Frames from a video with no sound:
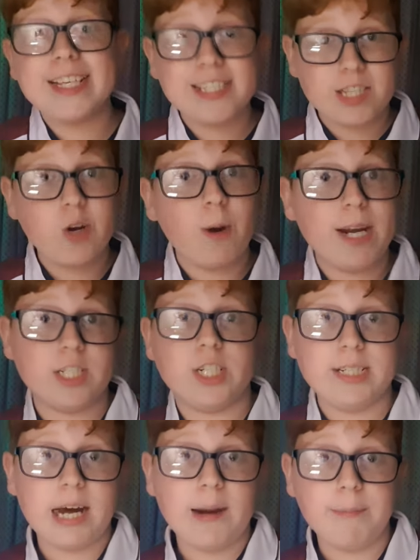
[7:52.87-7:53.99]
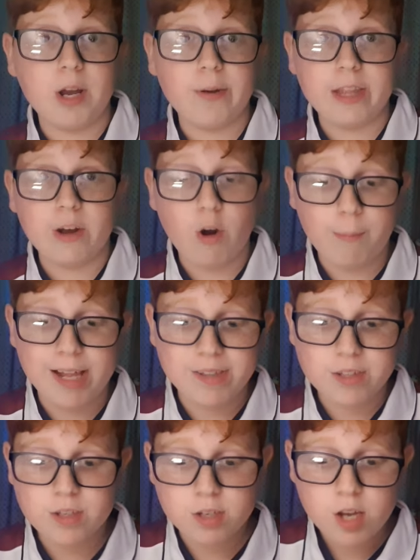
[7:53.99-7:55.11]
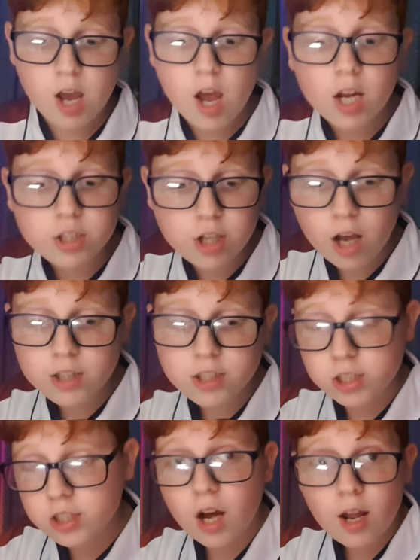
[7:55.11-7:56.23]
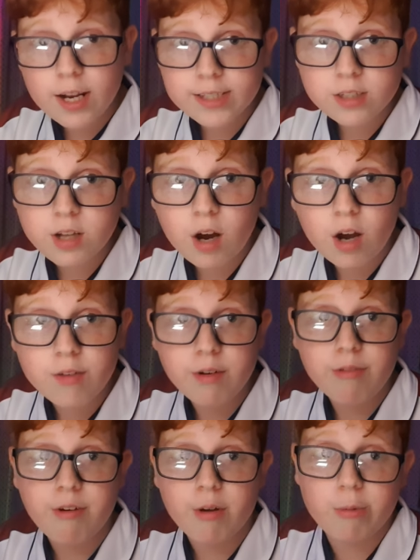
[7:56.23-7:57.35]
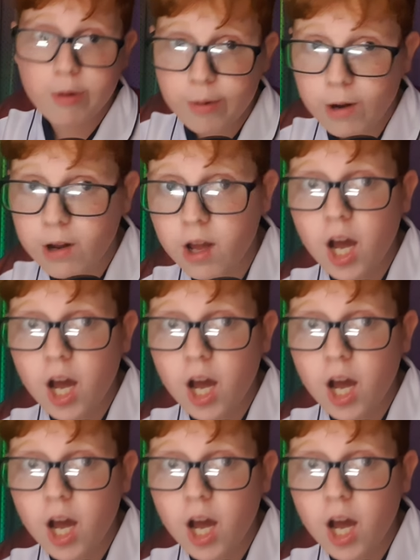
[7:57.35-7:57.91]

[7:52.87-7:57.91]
is the question down below in the comments. Does Sterling start over Foden?